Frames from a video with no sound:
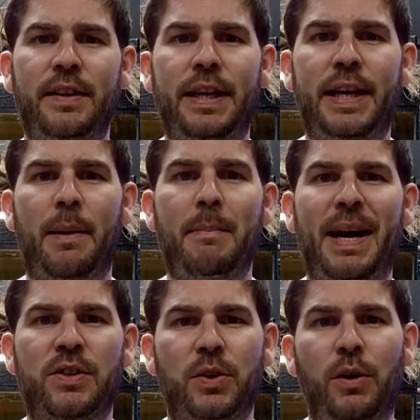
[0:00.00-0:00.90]
the
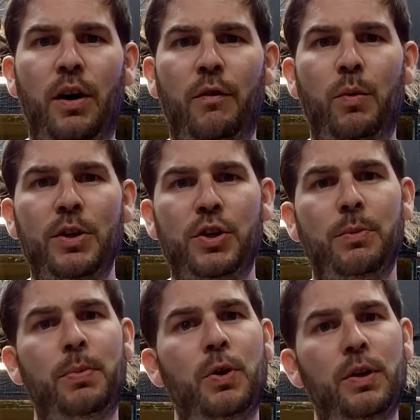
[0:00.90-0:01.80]
matter of once you
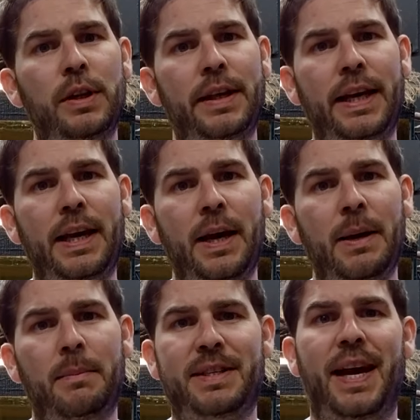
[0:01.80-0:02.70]
boil the
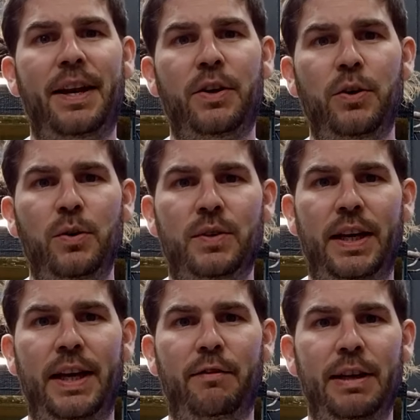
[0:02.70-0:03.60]
botanicals,
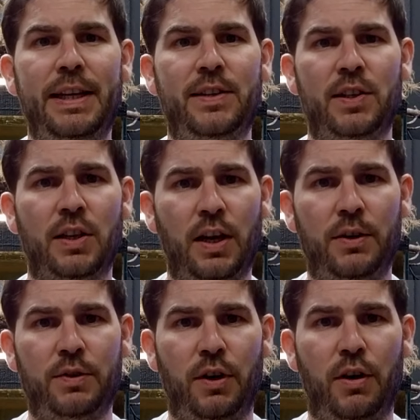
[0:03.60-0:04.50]
it releases
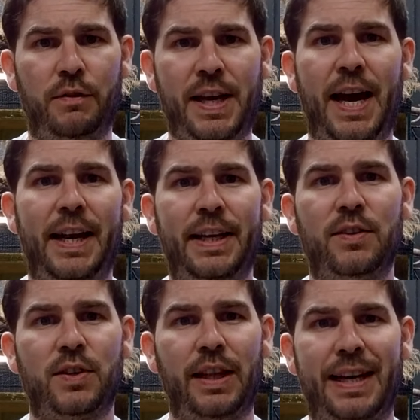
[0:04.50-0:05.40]
loads of tannin,
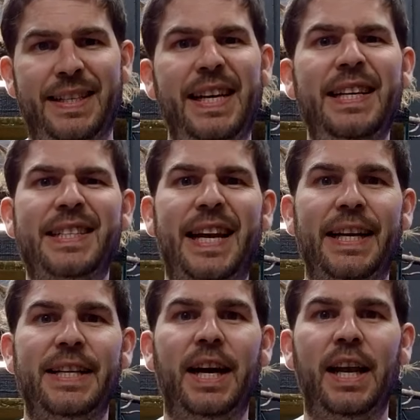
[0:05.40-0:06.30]
so that tea
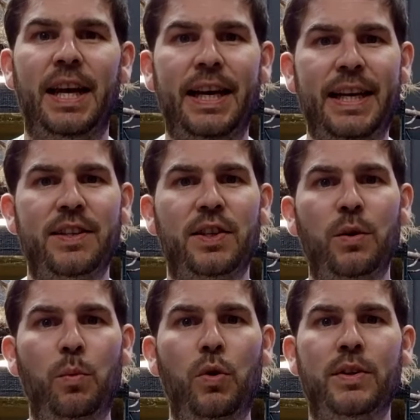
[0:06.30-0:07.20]
stain color into
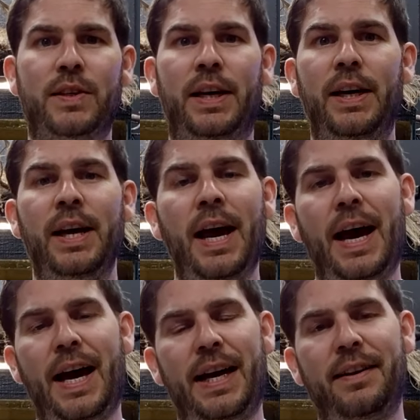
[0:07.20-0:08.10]
the water,
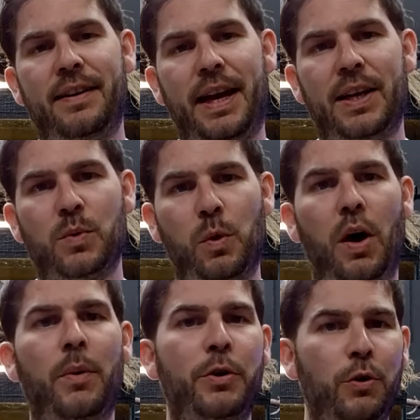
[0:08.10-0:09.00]
and as what
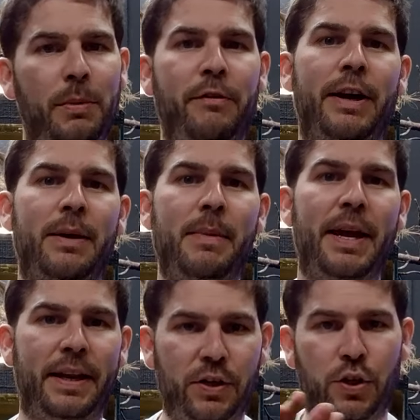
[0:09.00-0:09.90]
I would normally
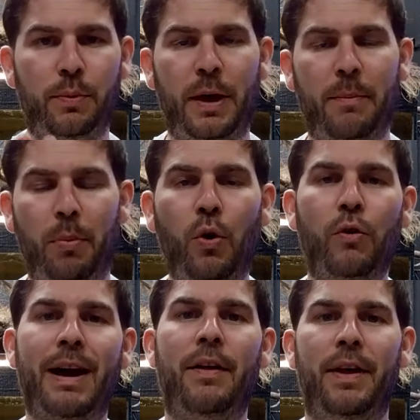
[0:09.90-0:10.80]
recommend is you then
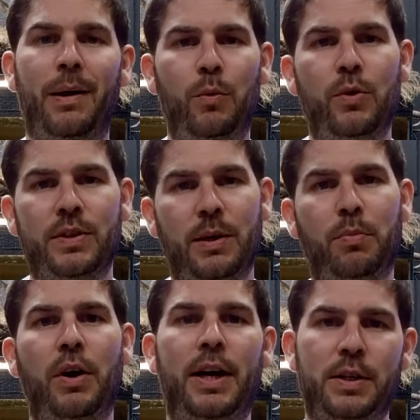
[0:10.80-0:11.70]
pour out that water
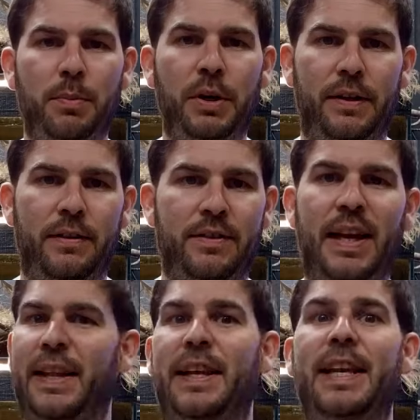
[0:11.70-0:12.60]
prior to putting, say, the